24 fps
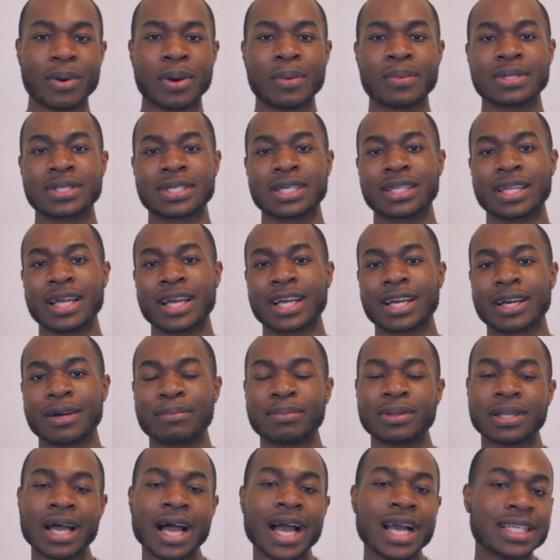What was it like
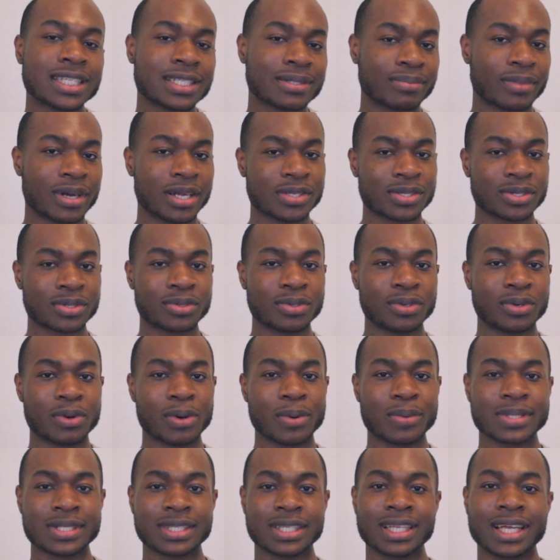applying to med school? What
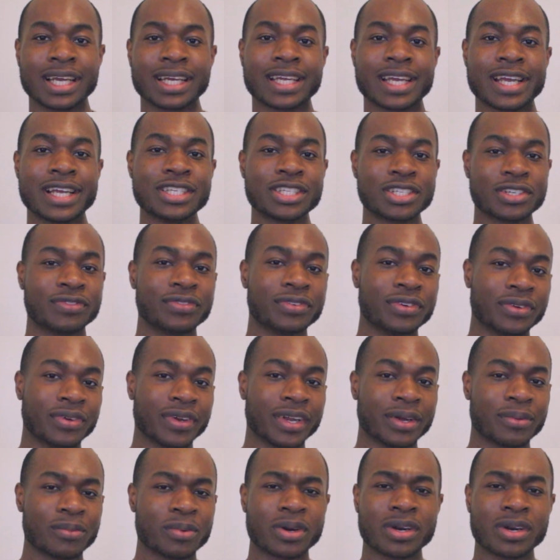was it like interviewing?